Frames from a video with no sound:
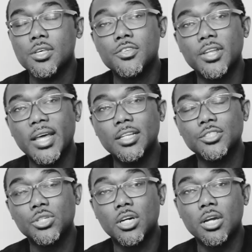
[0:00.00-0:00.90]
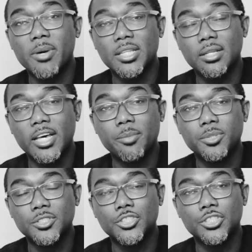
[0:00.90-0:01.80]
So now let's talk about the light
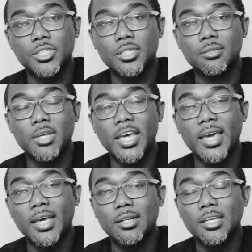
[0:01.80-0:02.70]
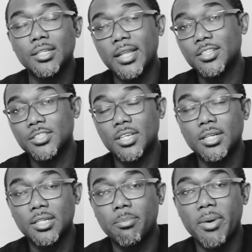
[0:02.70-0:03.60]
positioning and that
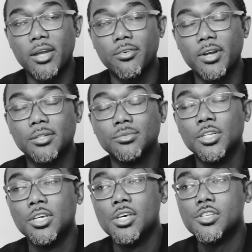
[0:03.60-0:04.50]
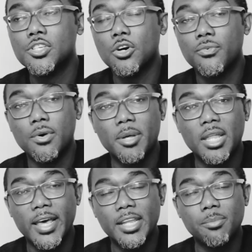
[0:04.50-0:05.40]
sun in the background. So from a
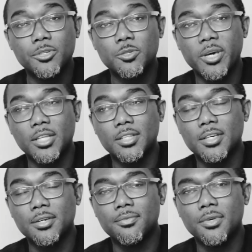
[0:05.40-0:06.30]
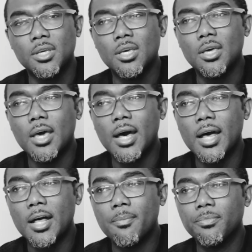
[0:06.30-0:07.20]
lighting perspective,
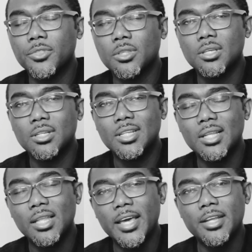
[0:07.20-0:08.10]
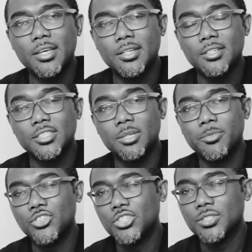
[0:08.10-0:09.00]
the light in this
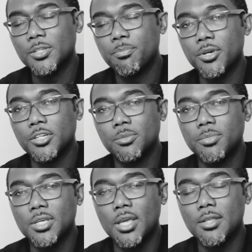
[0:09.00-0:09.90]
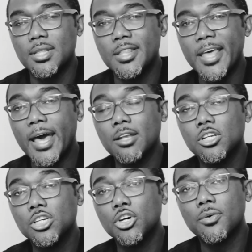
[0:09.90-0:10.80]
image doesn't appear to be
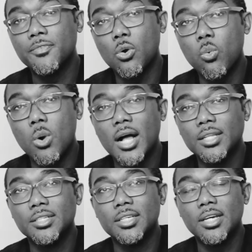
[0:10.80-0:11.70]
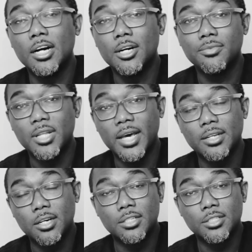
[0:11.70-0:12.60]
that good of a quality of
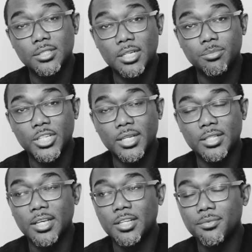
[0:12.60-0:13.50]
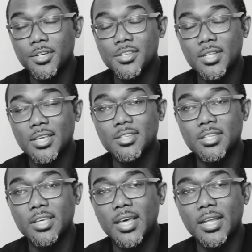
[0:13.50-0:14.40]
light on the subject. And the reason I
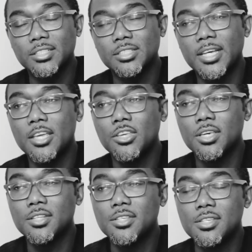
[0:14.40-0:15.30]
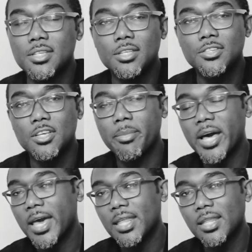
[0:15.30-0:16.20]
say that is that you could see some
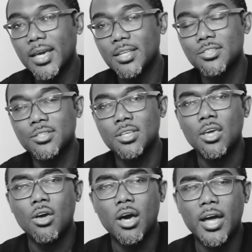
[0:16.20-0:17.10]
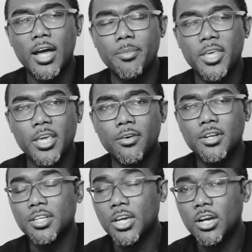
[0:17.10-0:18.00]
highlights here
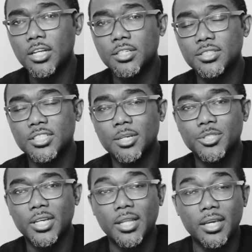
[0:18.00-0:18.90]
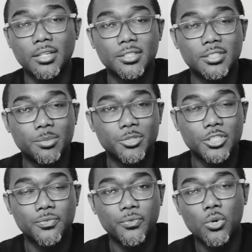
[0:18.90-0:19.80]
and there on the subject, like in the
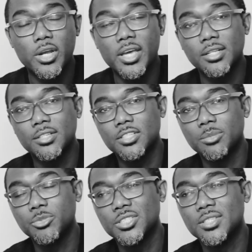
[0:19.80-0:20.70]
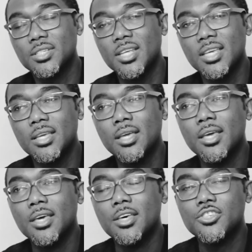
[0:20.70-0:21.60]
subject's forehead, the subject's knee.
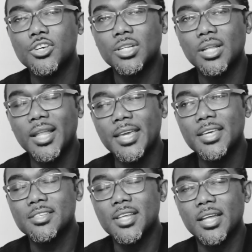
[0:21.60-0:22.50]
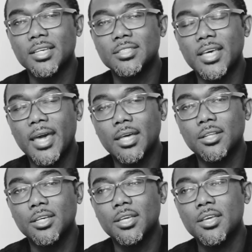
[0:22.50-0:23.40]
So the light is not
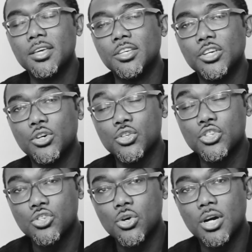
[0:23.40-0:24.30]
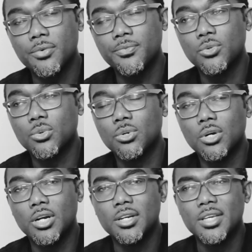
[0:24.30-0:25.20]
exactly, you know, soft
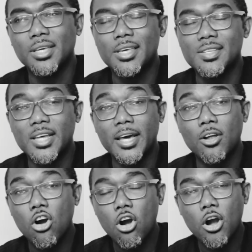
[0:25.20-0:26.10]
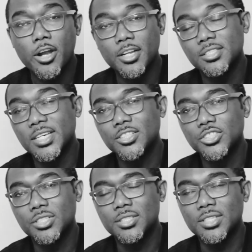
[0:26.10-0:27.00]
or is not hard
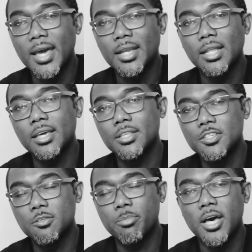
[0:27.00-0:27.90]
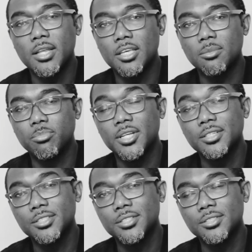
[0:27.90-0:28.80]
intentionally. It's kind of like spotty in
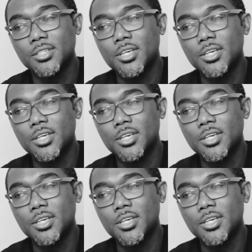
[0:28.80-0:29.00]
places.